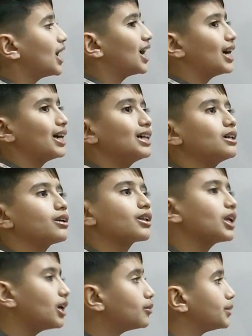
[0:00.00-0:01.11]
the
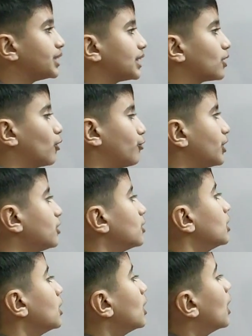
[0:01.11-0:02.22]
real meaning of it,
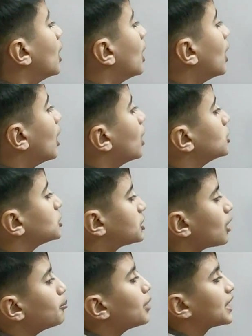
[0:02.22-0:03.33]

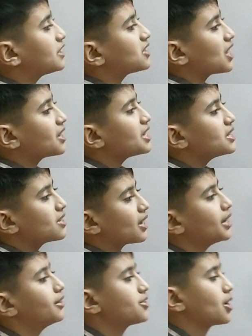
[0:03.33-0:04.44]
some Pakistanis
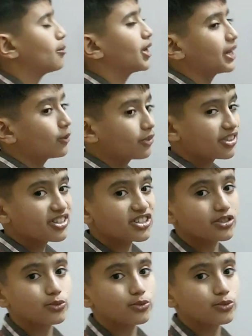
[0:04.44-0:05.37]
hate summer. Now this